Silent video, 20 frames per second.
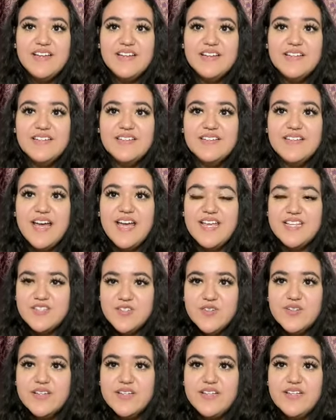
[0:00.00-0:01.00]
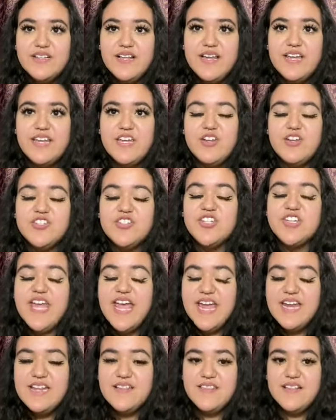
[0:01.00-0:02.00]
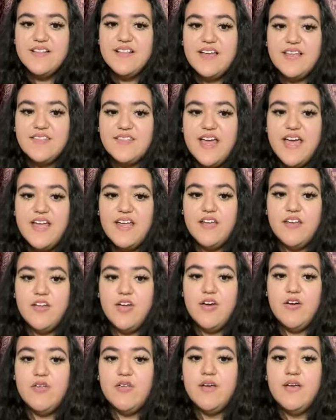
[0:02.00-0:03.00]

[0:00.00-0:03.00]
that it's like, you know, it's okay to think like that, you know,